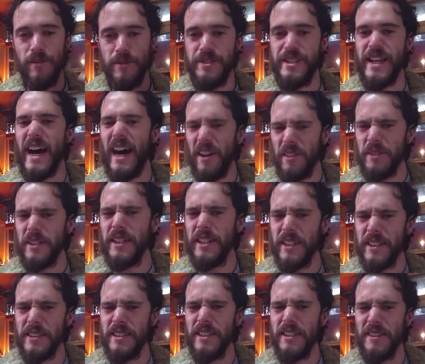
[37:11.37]
doubt
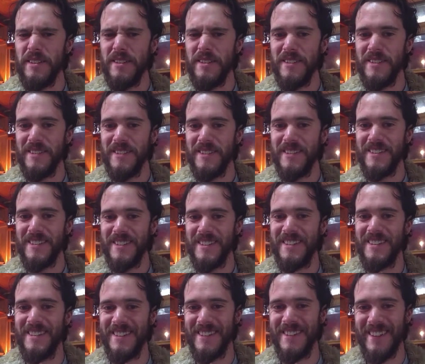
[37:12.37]
kicks in. Yeah.
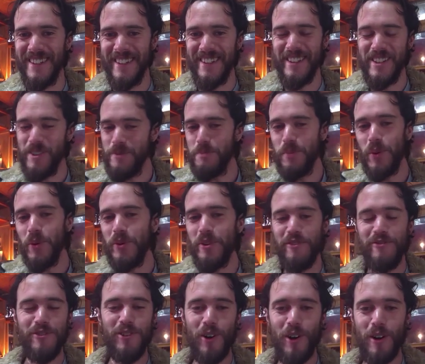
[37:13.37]
Yeah. You pull the
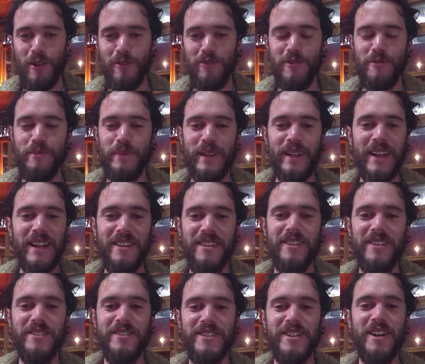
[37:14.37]
floor from
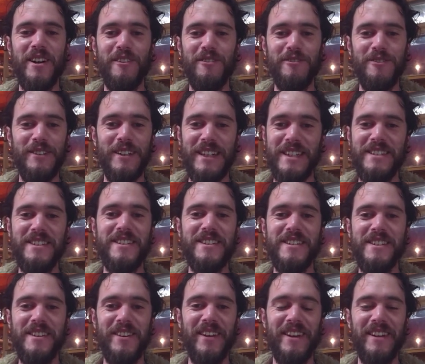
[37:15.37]
beneath yourself
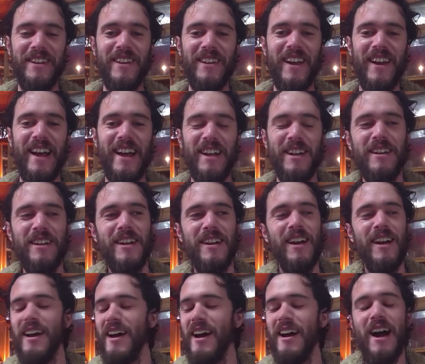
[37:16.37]
instantly. You're like,
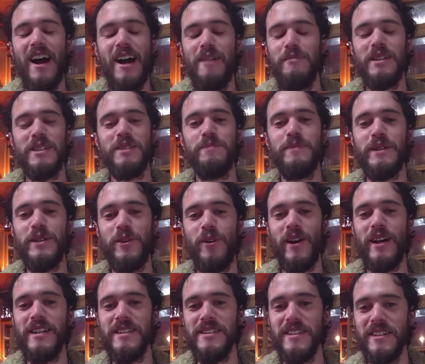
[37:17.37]
I must be
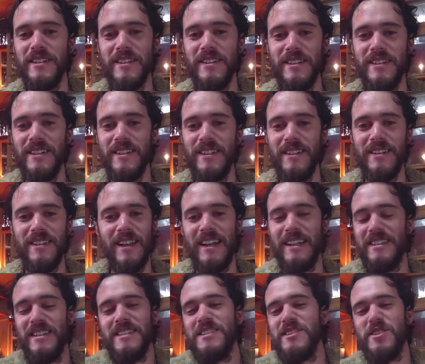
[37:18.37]
crazy. Right.
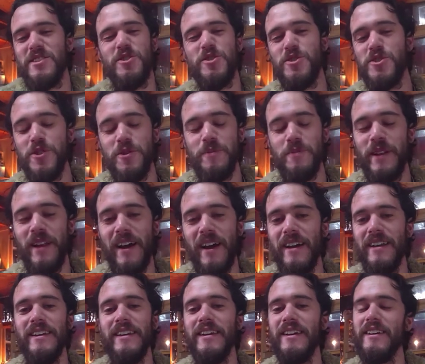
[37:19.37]
Like, stupid
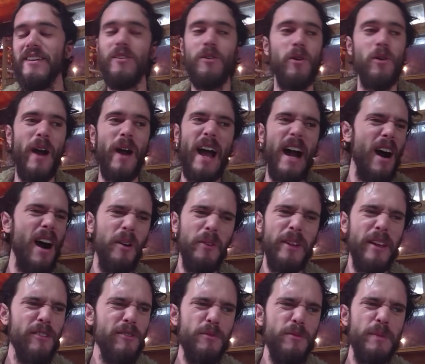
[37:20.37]
idea, or how I'll
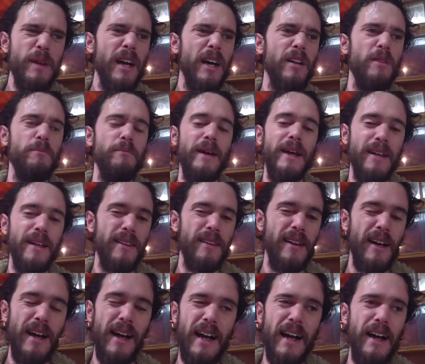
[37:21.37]
never be able to make
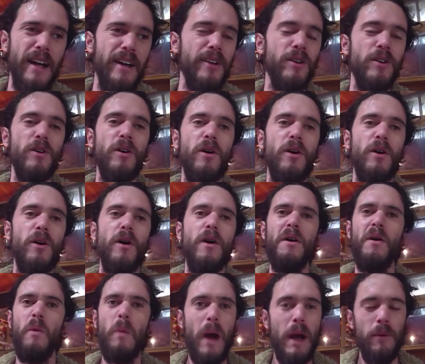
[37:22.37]
that,
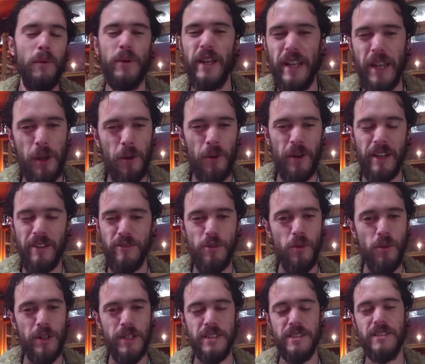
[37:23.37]
or why would anyone
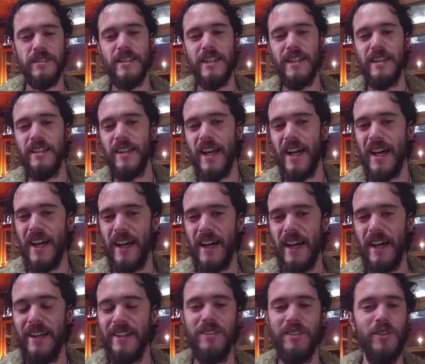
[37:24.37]
ever want to see
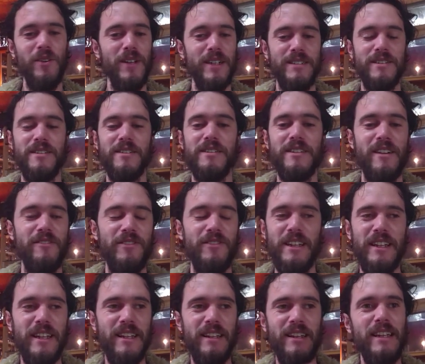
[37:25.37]
that, and all that sort of stuff.
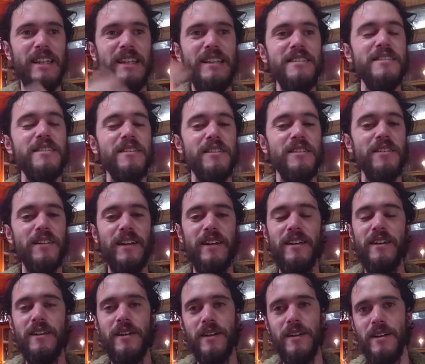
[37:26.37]
And
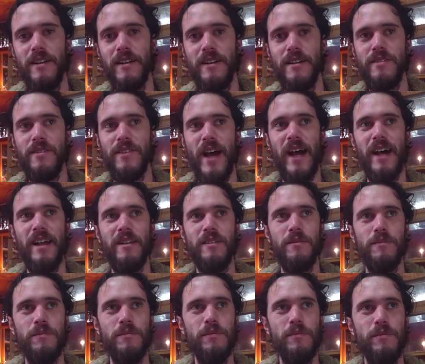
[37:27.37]
instantly, that
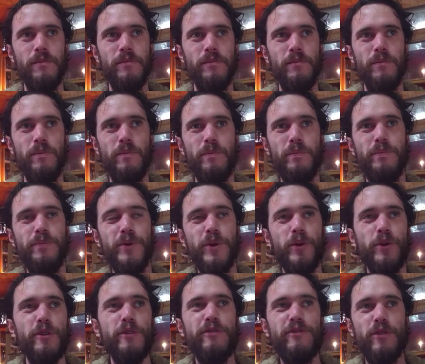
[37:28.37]

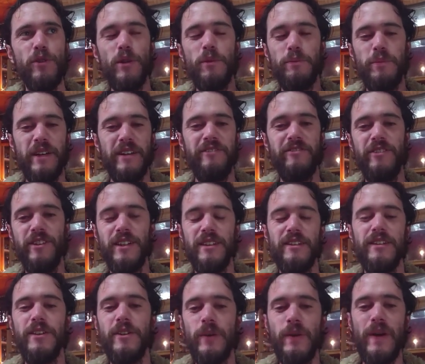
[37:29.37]
beautiful
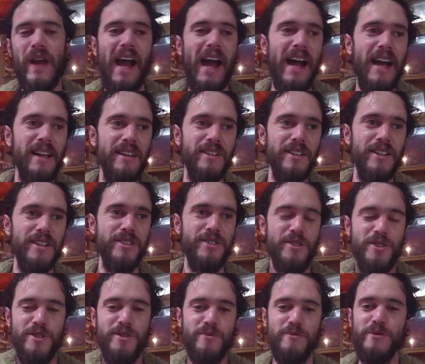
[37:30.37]
epiphany that you had
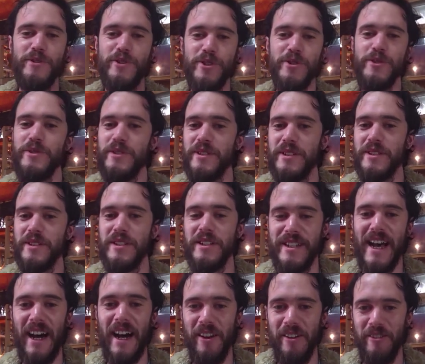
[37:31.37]
is just reduced
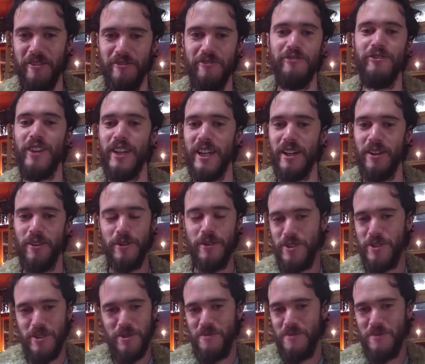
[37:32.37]
to doubt and fear
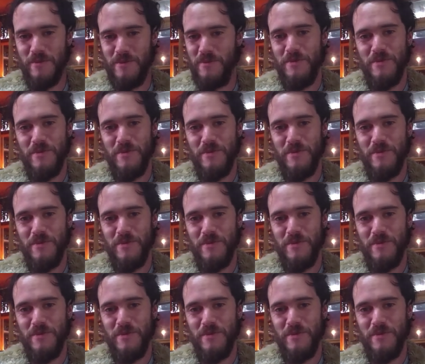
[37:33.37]
and just